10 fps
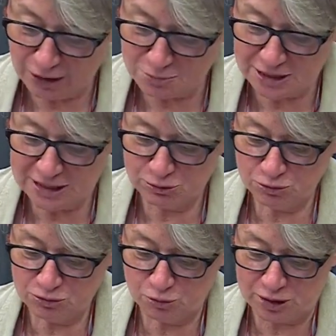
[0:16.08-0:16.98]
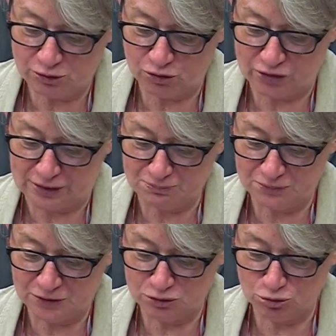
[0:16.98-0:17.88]
I begin with
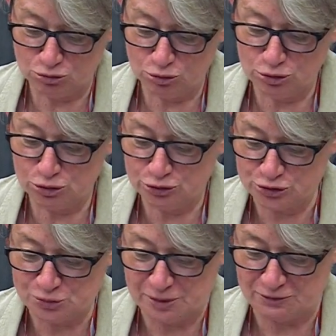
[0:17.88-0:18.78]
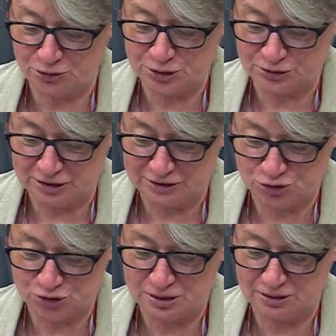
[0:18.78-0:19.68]
Lord Lucas made a very
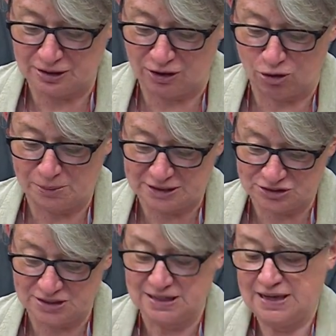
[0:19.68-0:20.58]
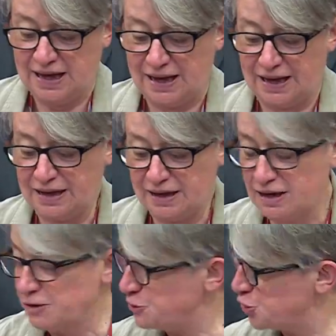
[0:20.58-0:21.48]
interesting comment.
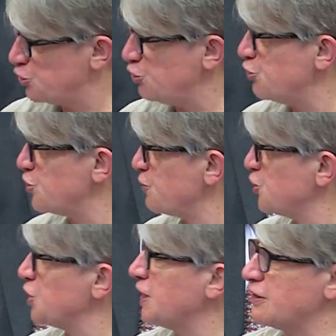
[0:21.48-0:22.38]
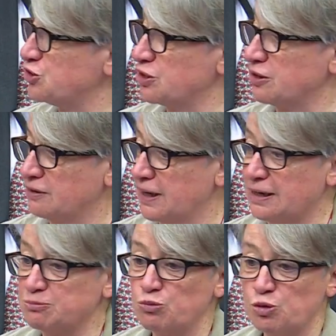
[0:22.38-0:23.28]
An efficient use of the charger
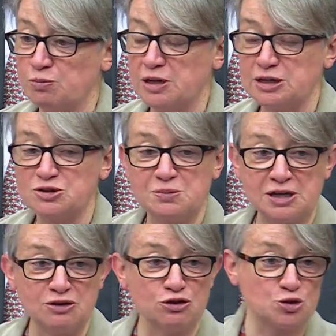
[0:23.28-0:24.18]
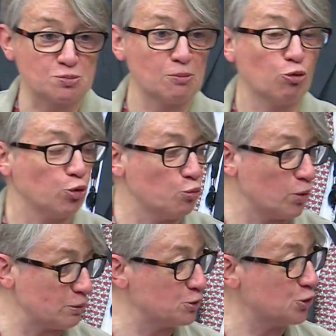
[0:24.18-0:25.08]
would mean it's being used by more
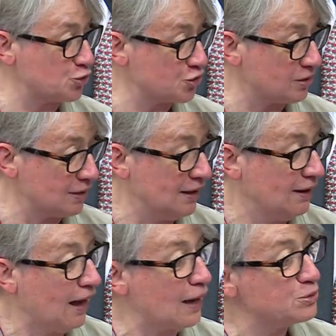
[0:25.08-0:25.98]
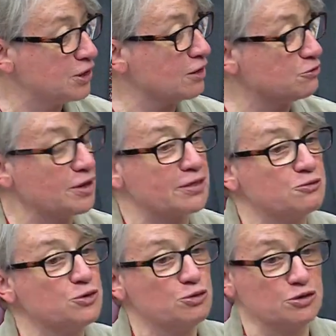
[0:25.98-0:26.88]
than one person. I would go
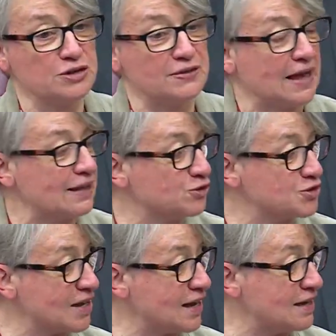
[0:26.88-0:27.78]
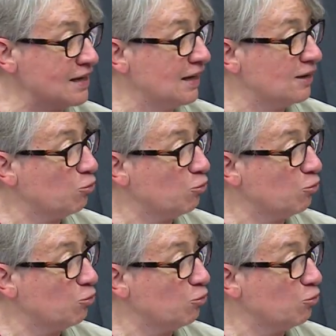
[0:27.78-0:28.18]
rather further than that and say